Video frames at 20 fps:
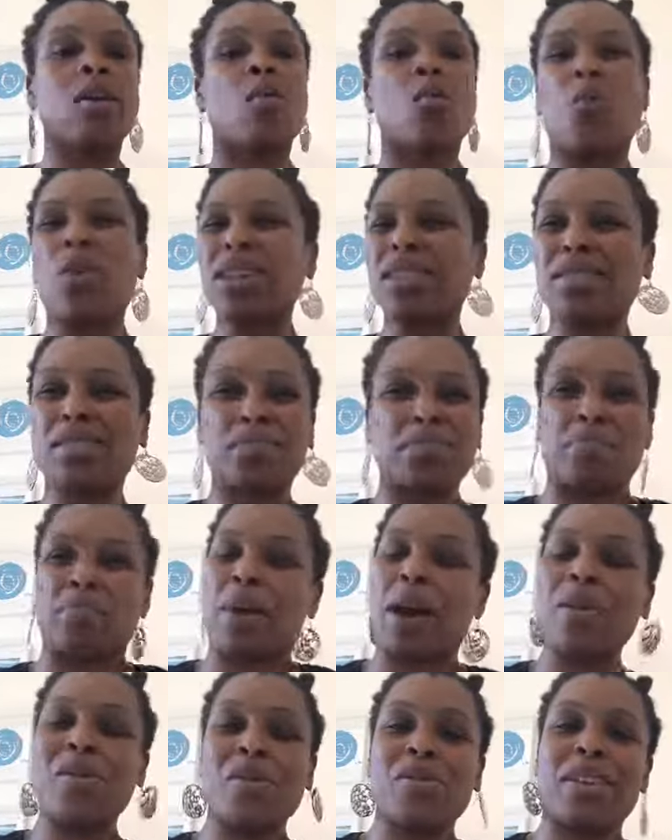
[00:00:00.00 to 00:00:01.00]
What's
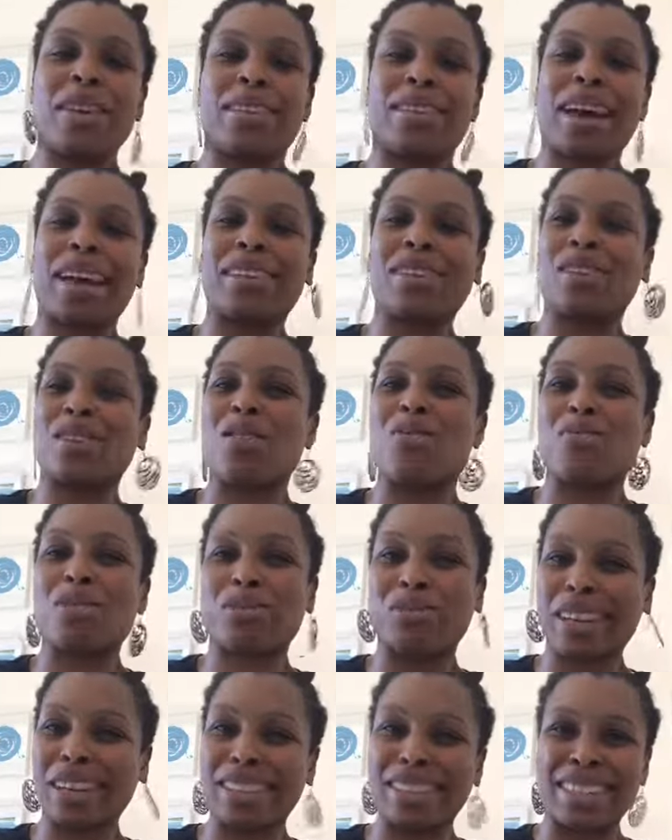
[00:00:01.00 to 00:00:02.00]
better than like
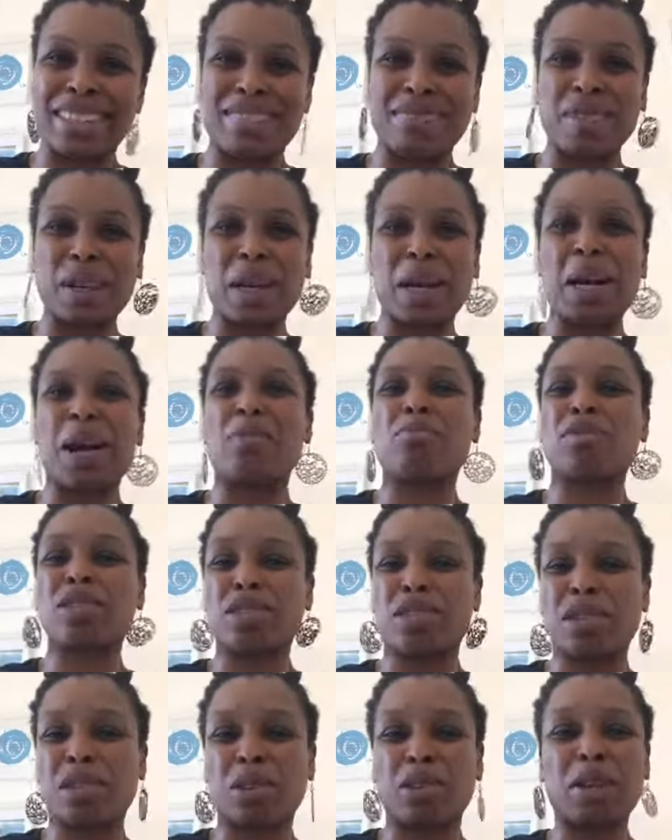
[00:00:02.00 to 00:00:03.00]
self-reflection when it comes
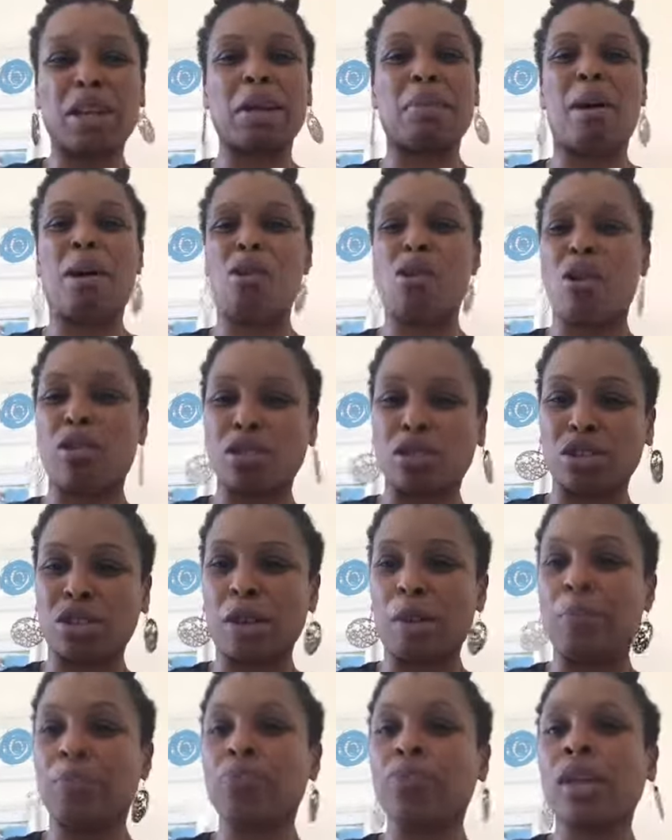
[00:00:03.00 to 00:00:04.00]
to learning about
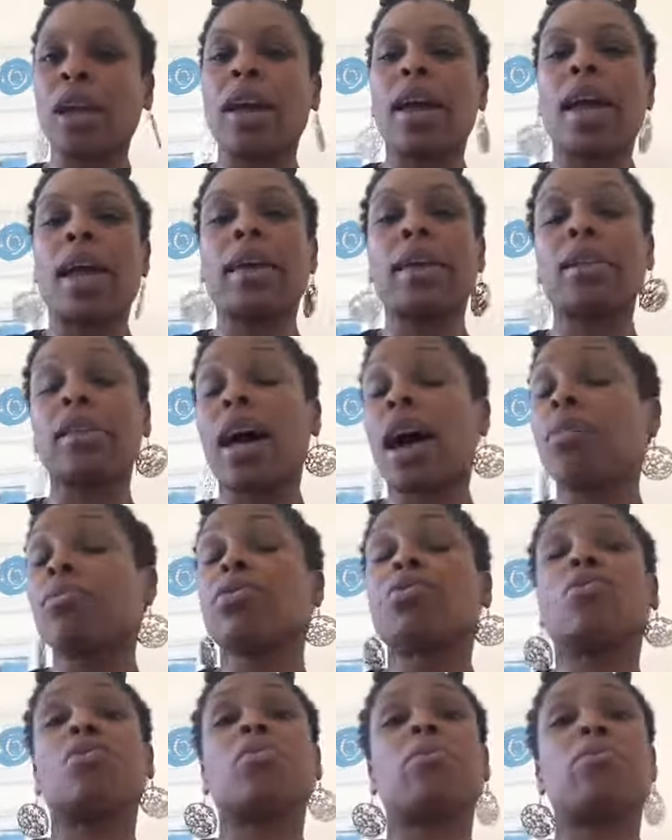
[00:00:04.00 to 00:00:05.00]
culture? It
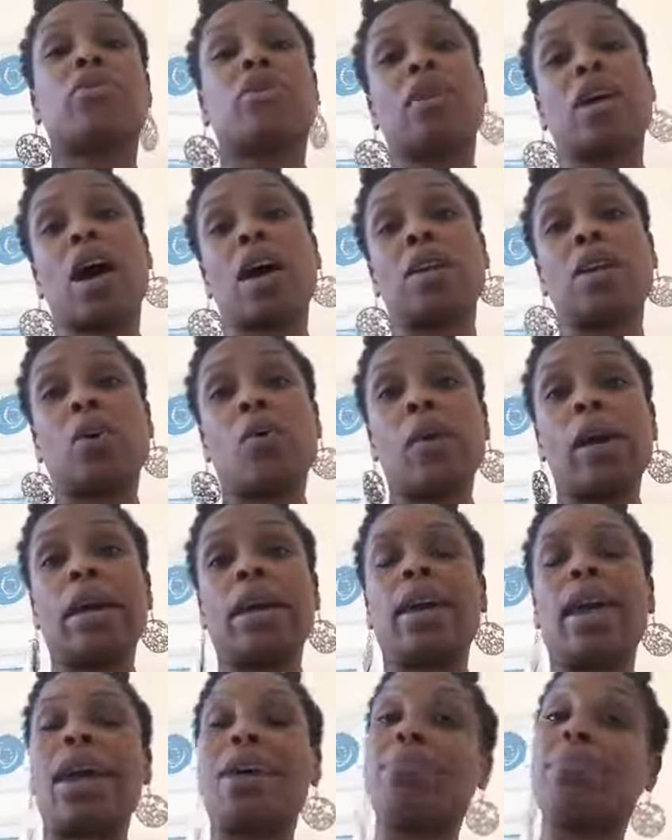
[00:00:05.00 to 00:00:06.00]
allows room for not
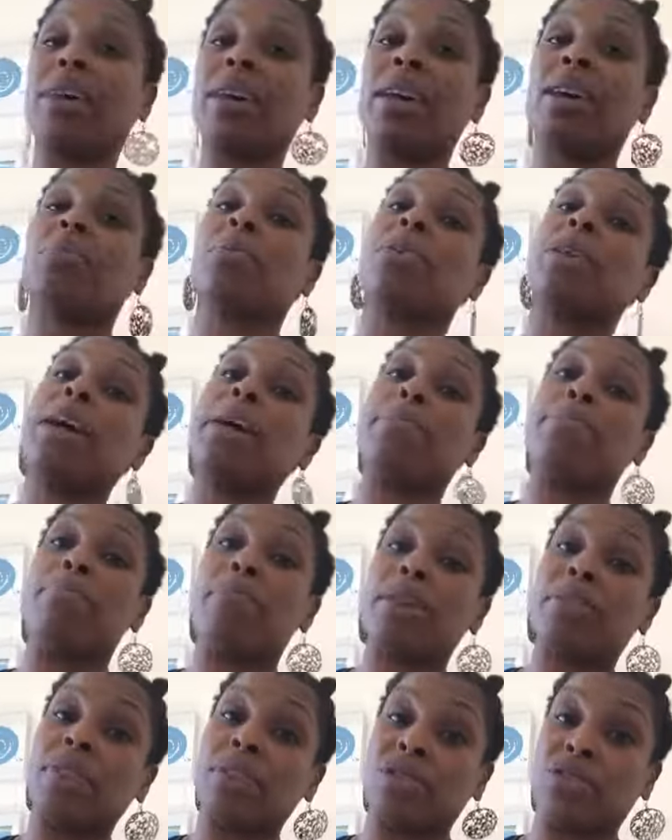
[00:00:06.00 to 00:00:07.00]
knowing and being able to
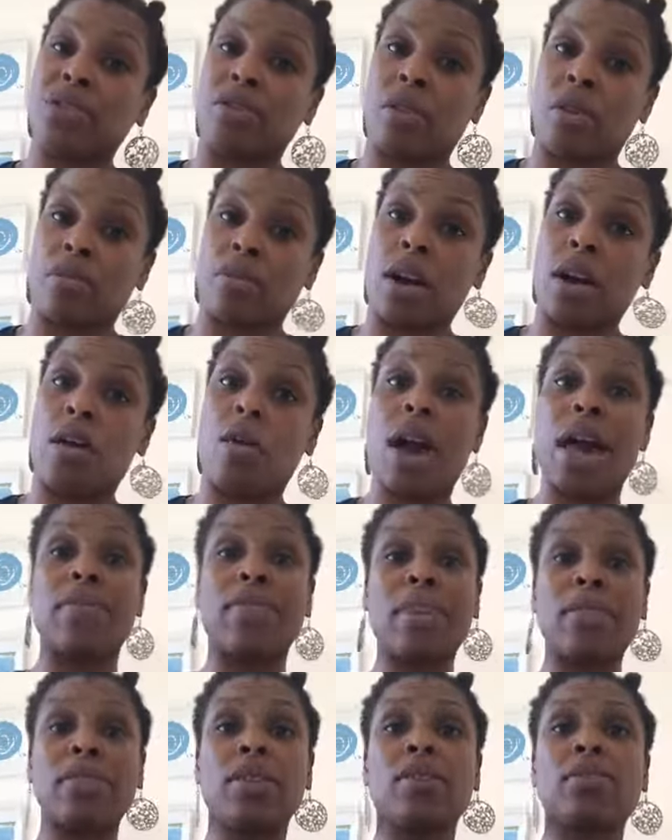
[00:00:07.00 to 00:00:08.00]
admit that you don't know.
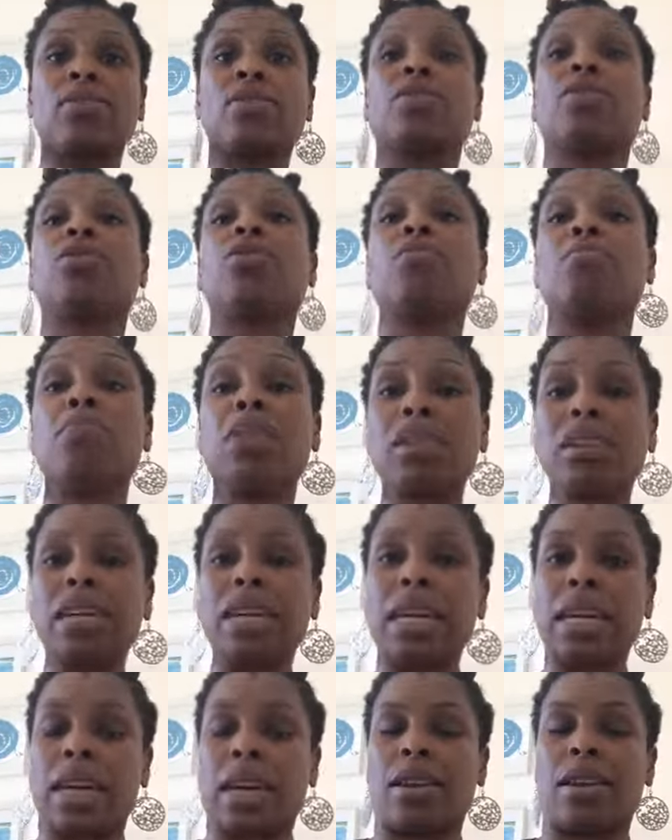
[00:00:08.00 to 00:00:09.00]
And then there's a
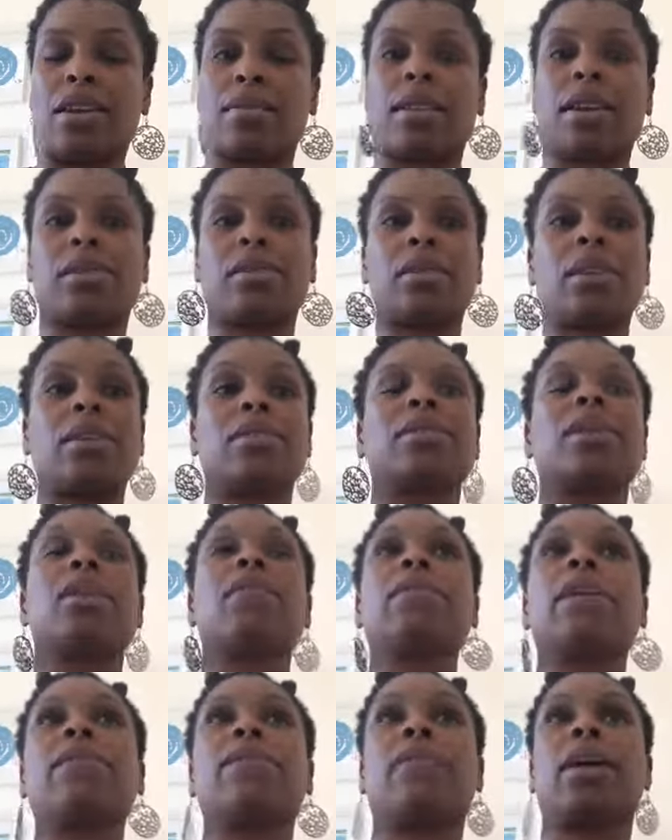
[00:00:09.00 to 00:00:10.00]
humility in it that says,
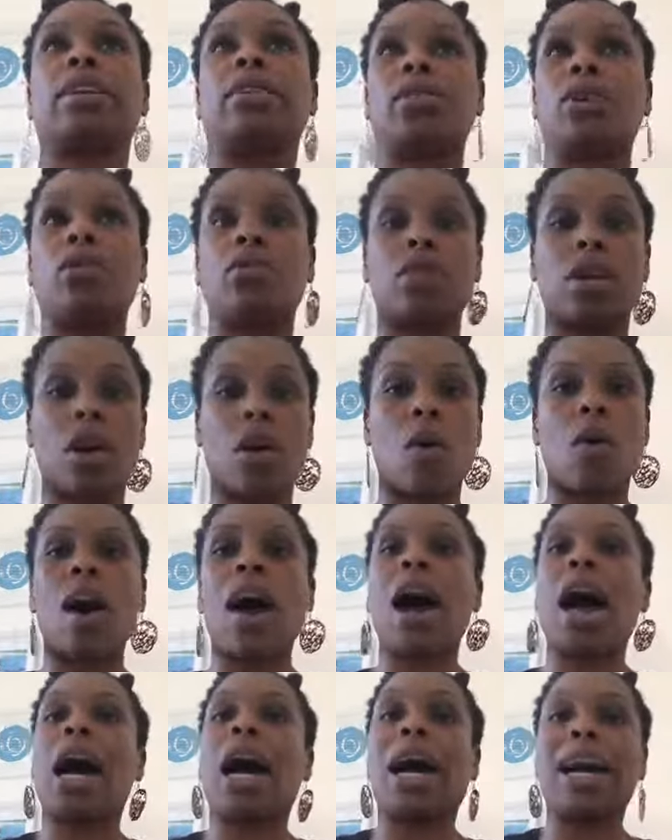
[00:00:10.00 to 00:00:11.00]
even if I don't know,
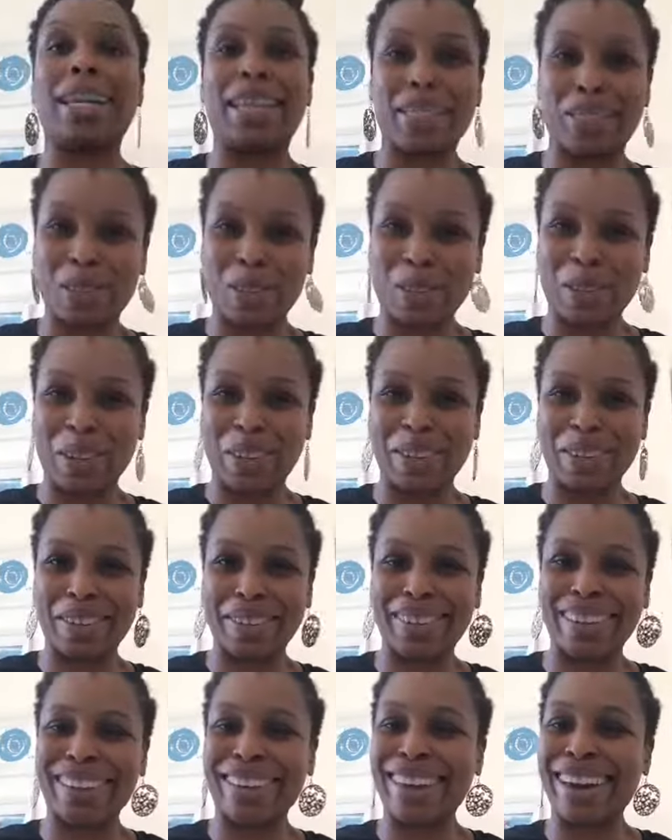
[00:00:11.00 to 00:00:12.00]
I get to learn.
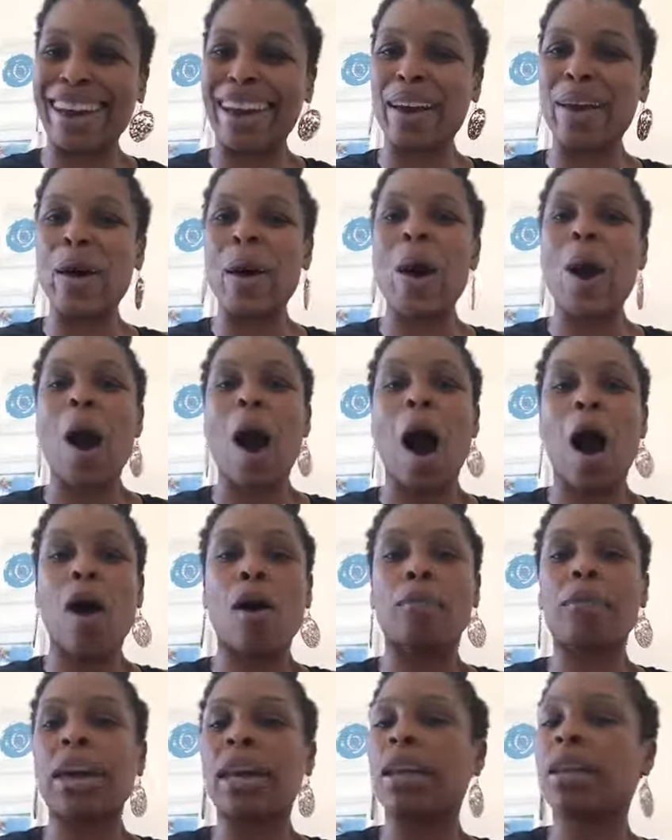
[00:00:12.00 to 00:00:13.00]
Okay.
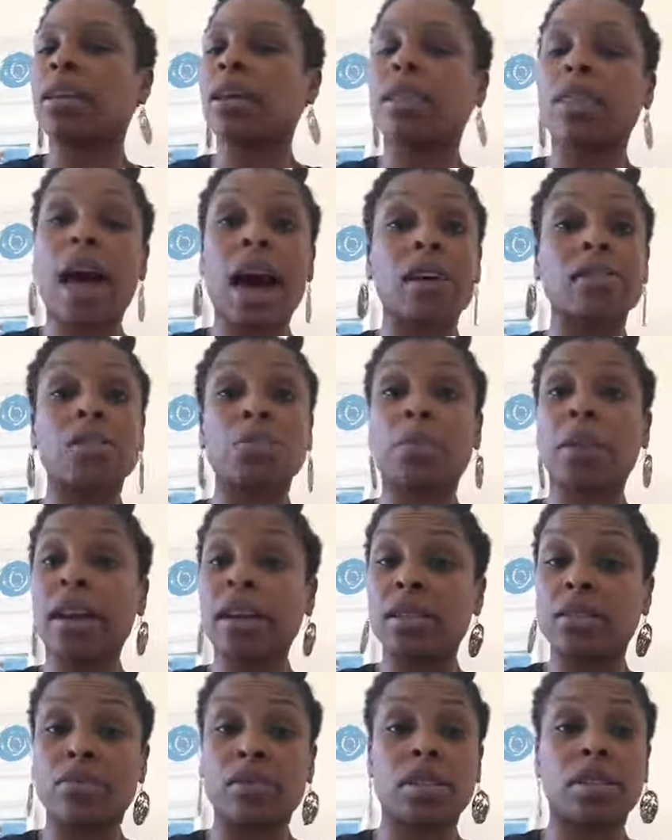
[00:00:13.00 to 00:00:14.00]
And it allows
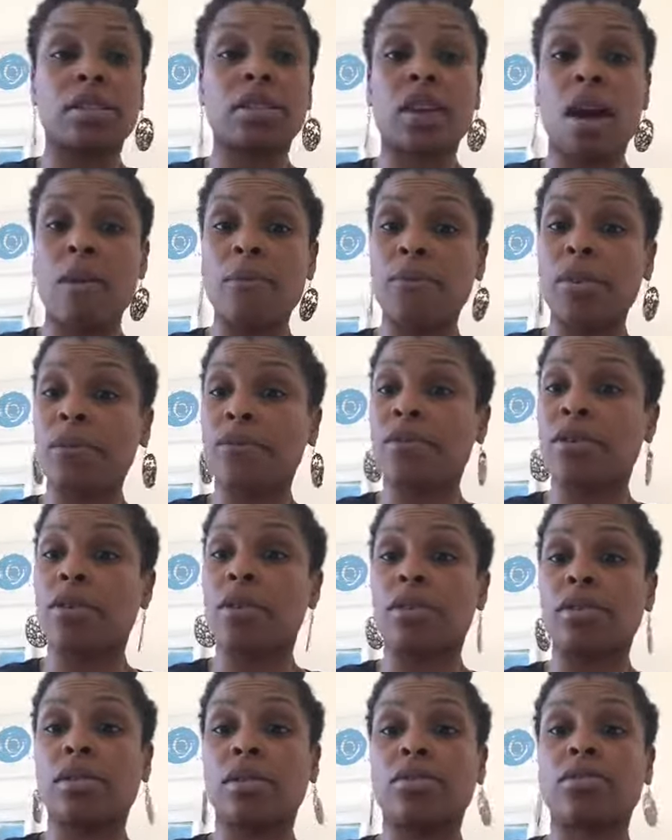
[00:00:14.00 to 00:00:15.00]
place for discomfort for
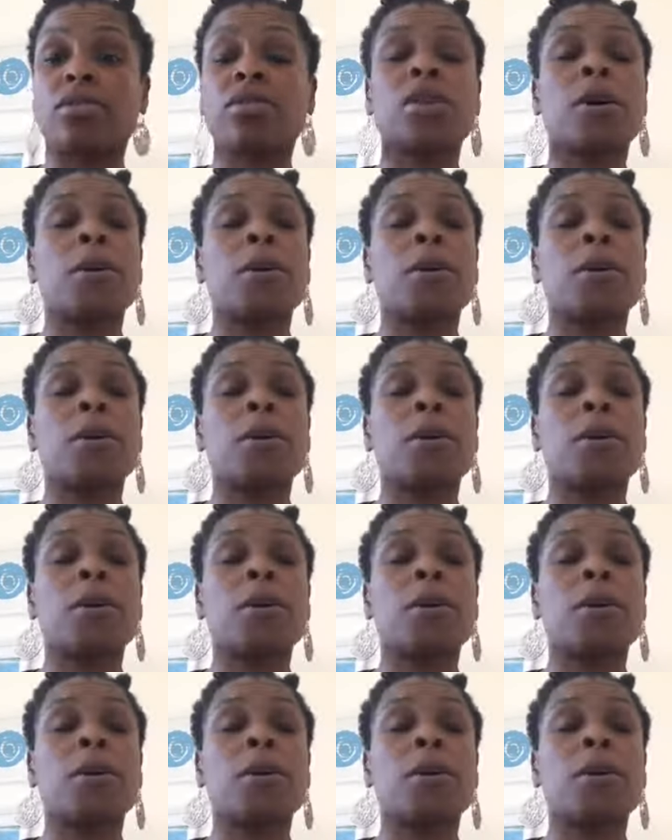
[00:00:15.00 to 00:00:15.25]
nurses,